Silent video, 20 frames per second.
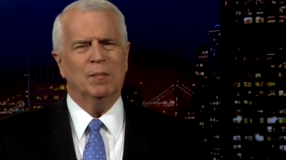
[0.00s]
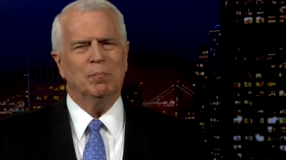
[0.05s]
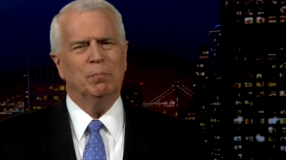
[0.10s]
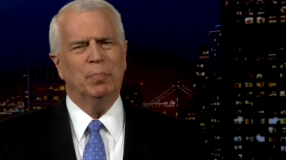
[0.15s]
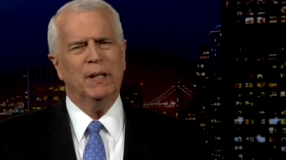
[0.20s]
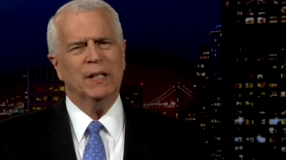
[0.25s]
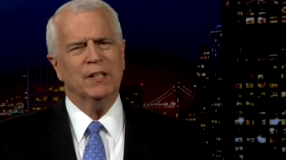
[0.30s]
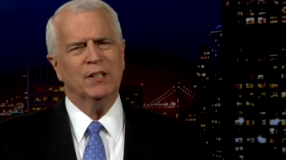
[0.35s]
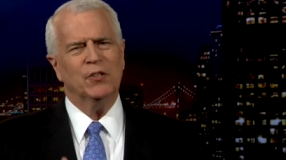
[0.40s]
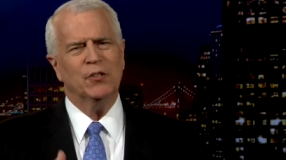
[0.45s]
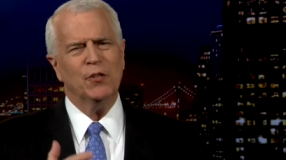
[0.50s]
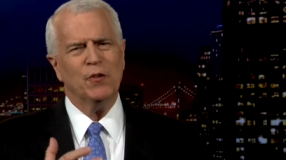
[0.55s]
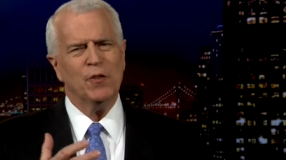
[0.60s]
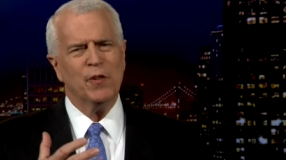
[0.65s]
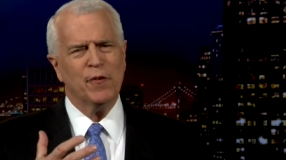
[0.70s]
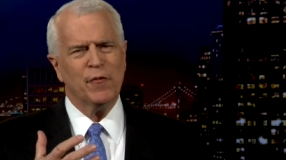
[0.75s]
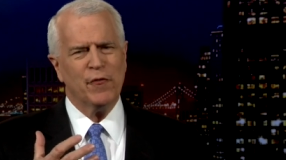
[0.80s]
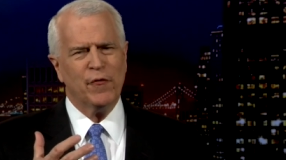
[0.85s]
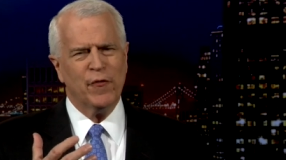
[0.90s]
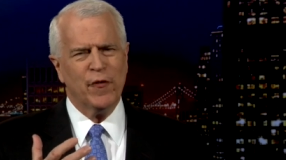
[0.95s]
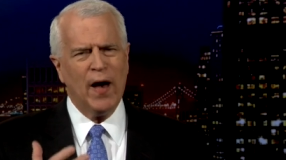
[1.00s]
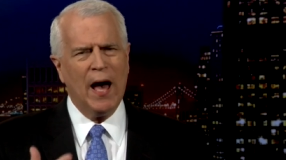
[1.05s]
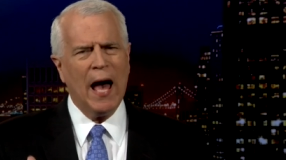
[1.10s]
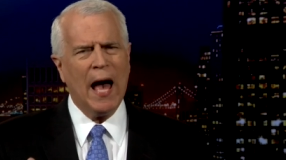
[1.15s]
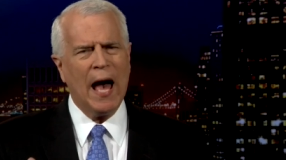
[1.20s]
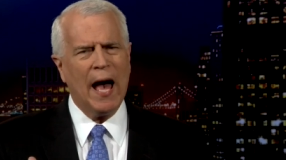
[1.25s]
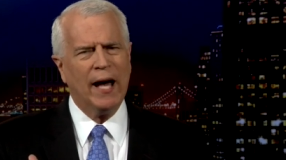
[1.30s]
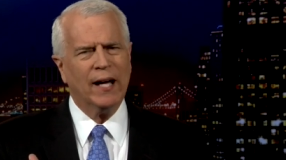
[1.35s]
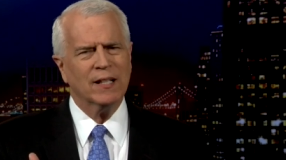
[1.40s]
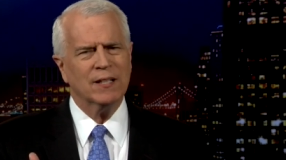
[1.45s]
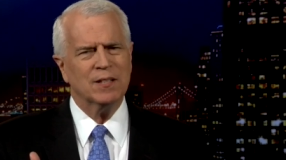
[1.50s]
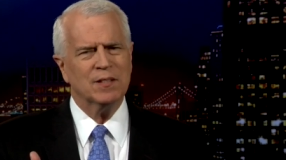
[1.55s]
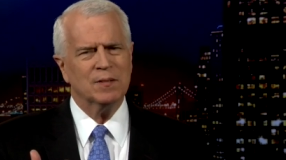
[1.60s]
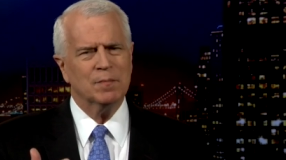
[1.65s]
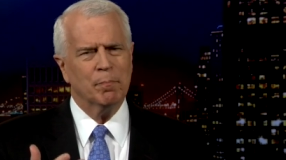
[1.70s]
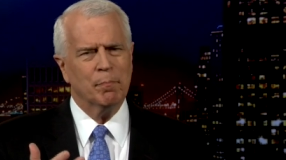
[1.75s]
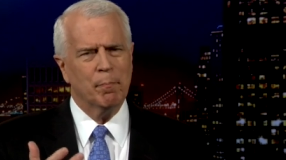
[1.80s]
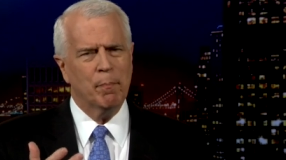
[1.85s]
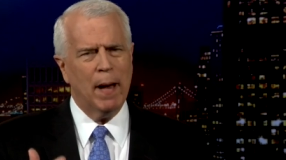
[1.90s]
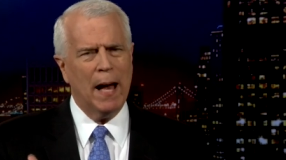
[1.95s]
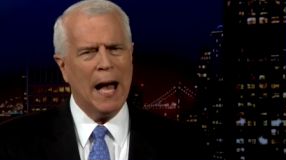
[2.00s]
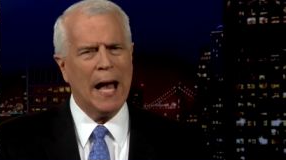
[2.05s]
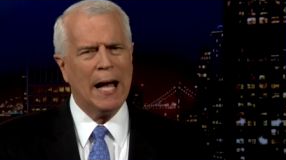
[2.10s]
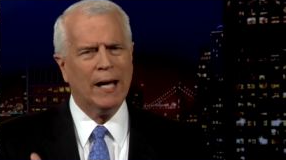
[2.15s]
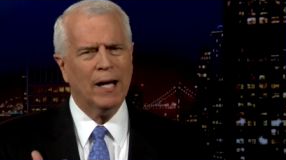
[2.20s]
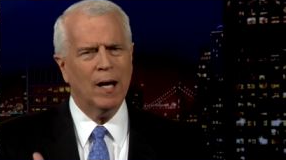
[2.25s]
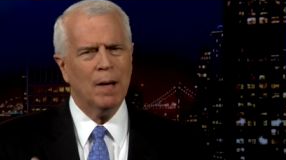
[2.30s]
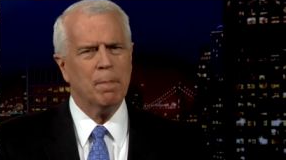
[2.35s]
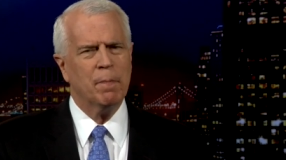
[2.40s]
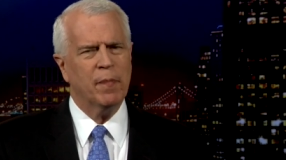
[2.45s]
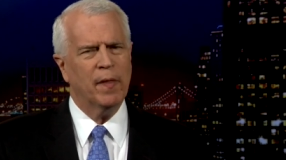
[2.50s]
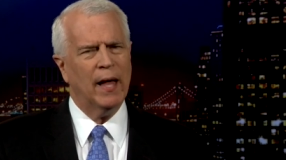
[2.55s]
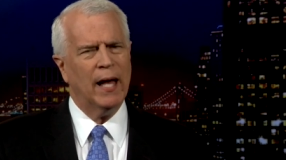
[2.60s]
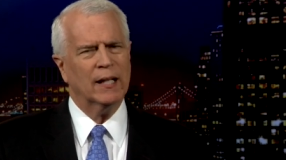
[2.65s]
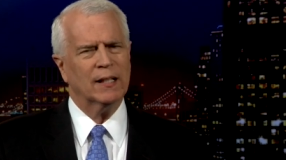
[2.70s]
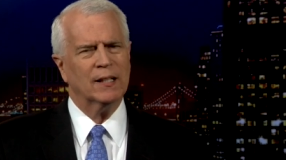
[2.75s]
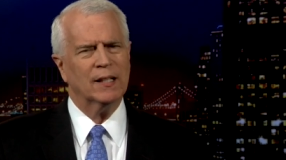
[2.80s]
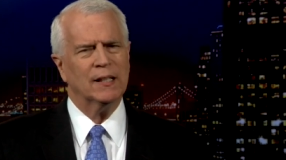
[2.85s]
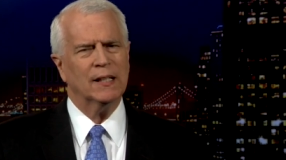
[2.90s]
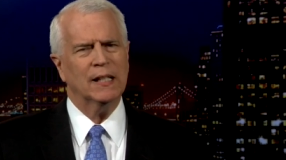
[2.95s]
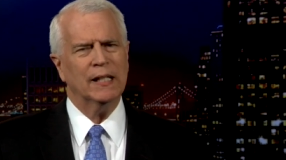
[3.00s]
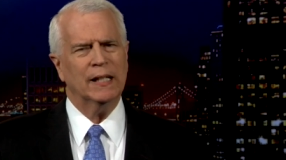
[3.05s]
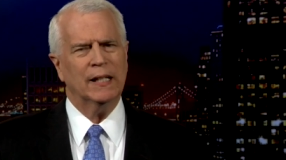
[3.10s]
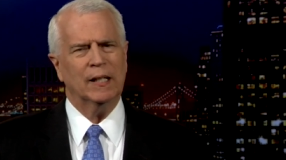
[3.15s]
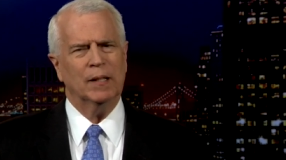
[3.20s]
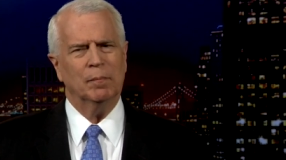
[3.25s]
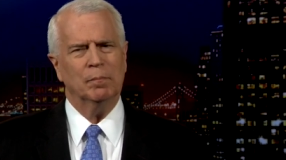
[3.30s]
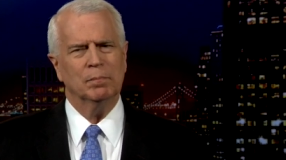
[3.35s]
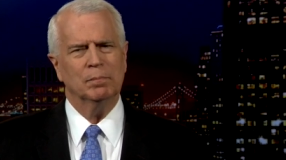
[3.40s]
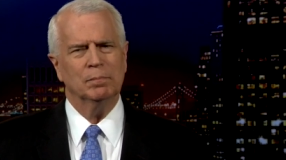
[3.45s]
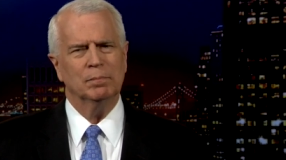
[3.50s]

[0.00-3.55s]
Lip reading: But do the facts back up that claim?